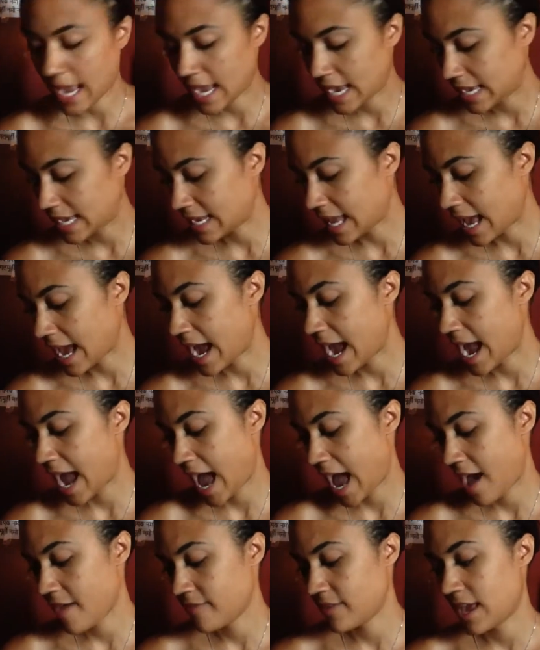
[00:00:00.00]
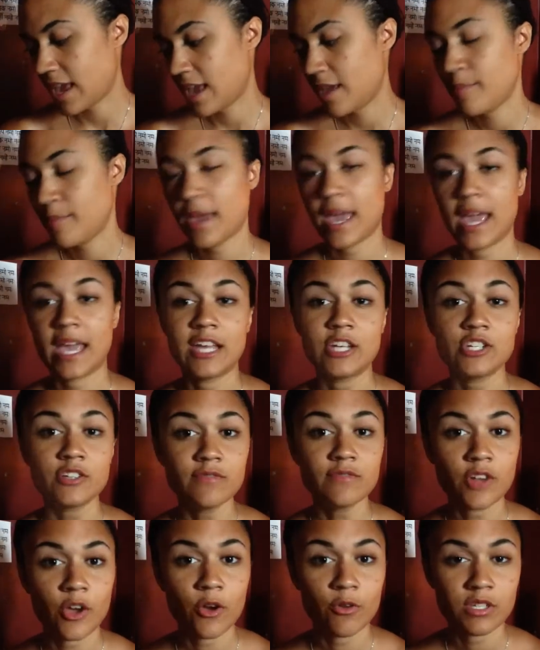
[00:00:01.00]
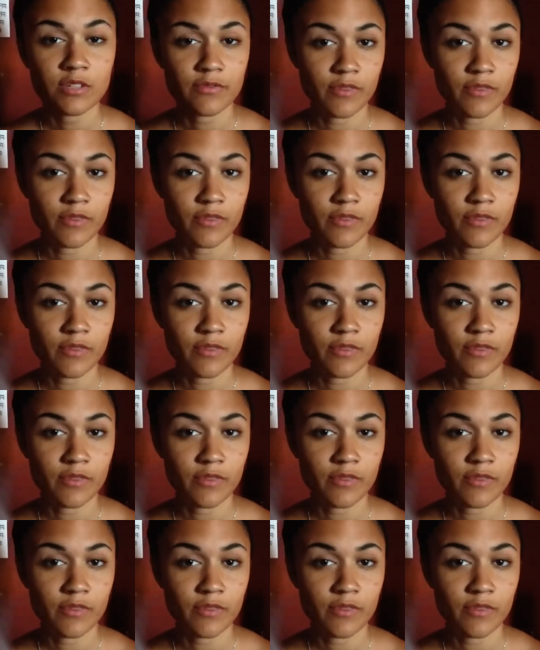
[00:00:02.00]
and I have a page of notes